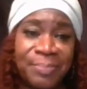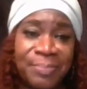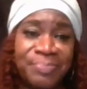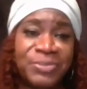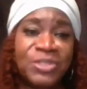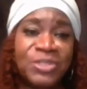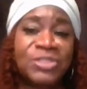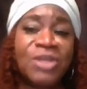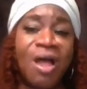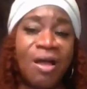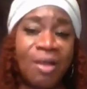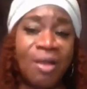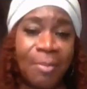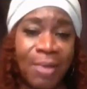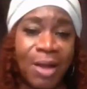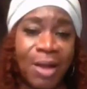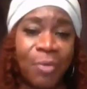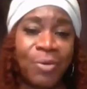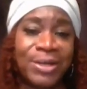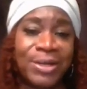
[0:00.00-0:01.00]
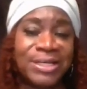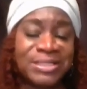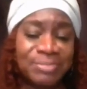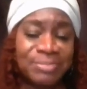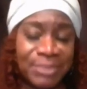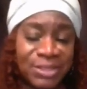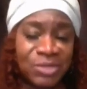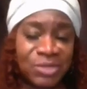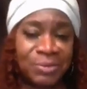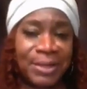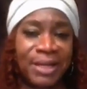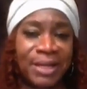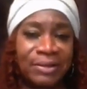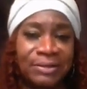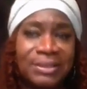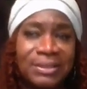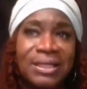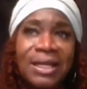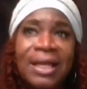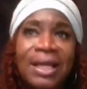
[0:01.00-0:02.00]
talk about what is mental
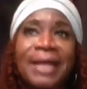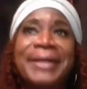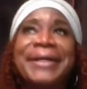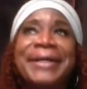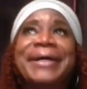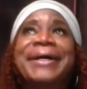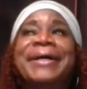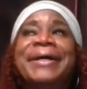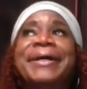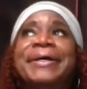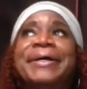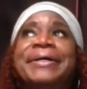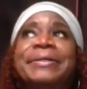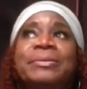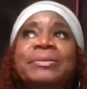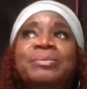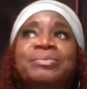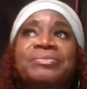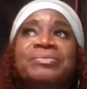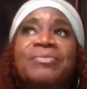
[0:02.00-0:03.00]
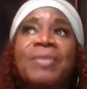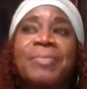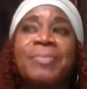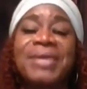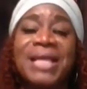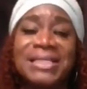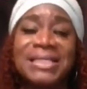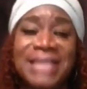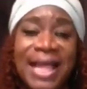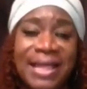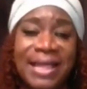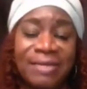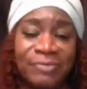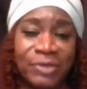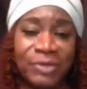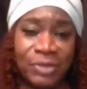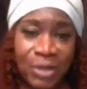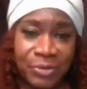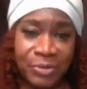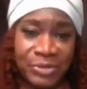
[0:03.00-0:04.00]
health. Because I have
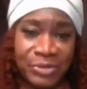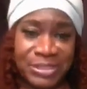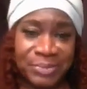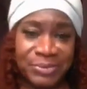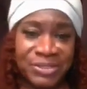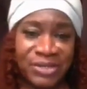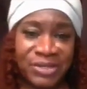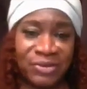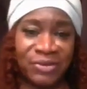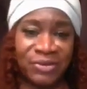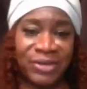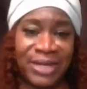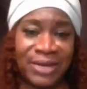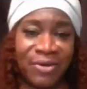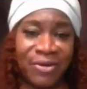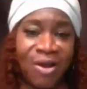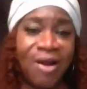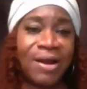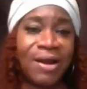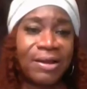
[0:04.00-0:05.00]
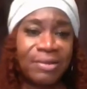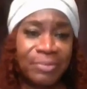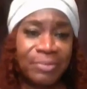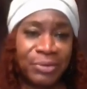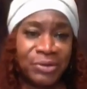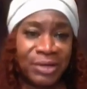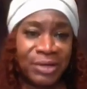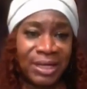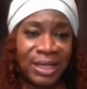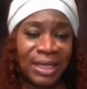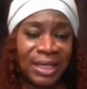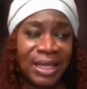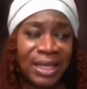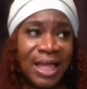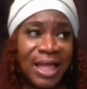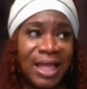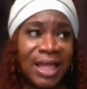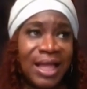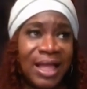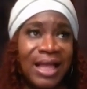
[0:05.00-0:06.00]
noticed, particularly in our community,
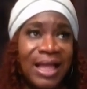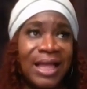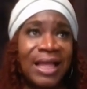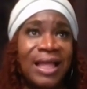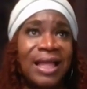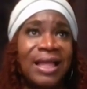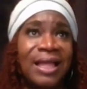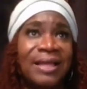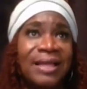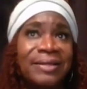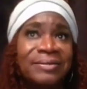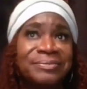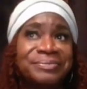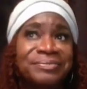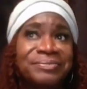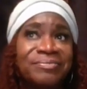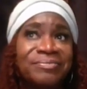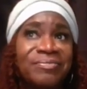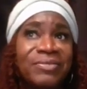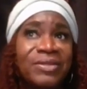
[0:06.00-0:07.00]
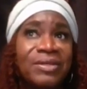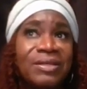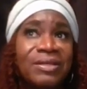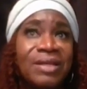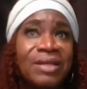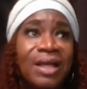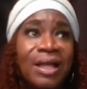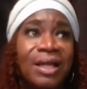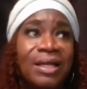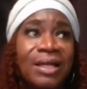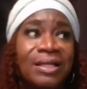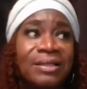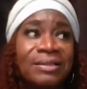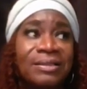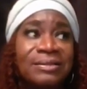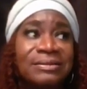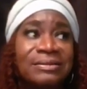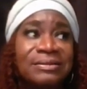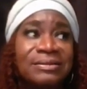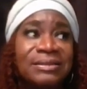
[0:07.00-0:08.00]
uh, uh,
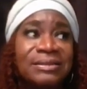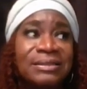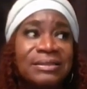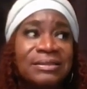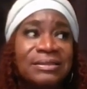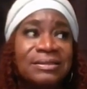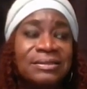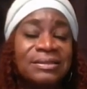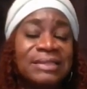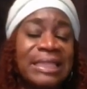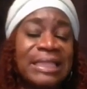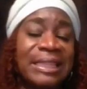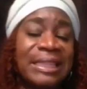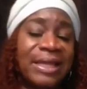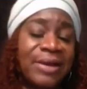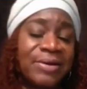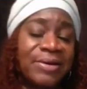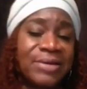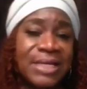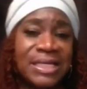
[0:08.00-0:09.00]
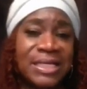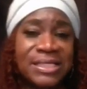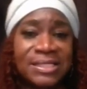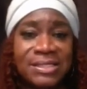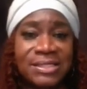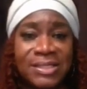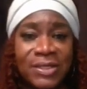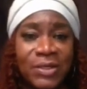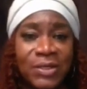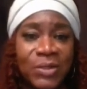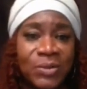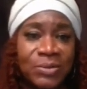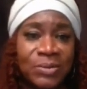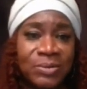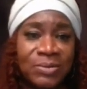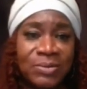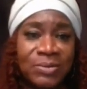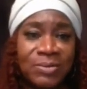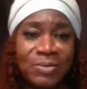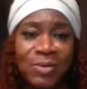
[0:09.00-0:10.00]
there is
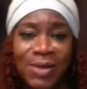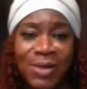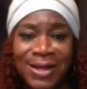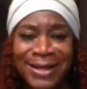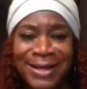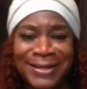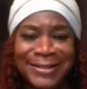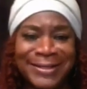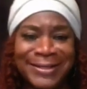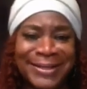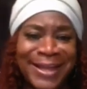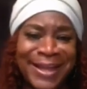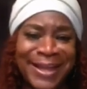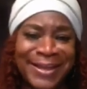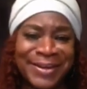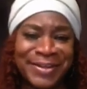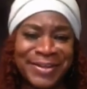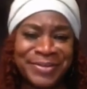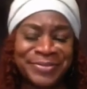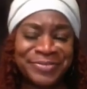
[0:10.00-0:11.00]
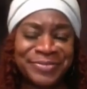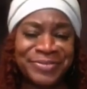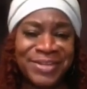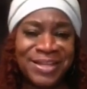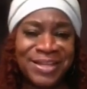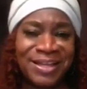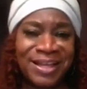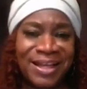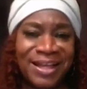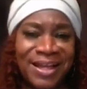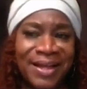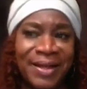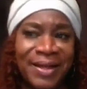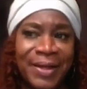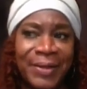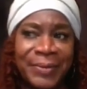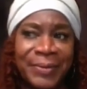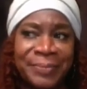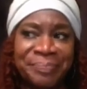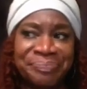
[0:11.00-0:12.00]
still a negative
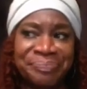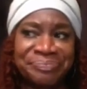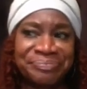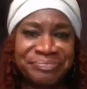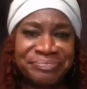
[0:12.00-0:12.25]
um,